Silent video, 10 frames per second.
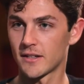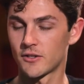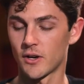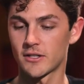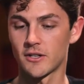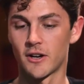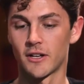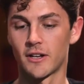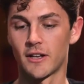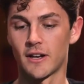And so I
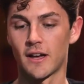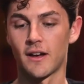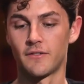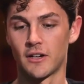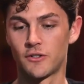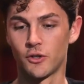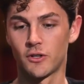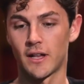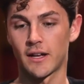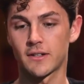started, and I've done 2
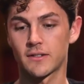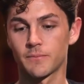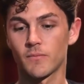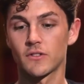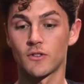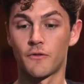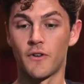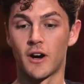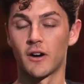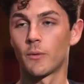clinics so
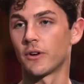far.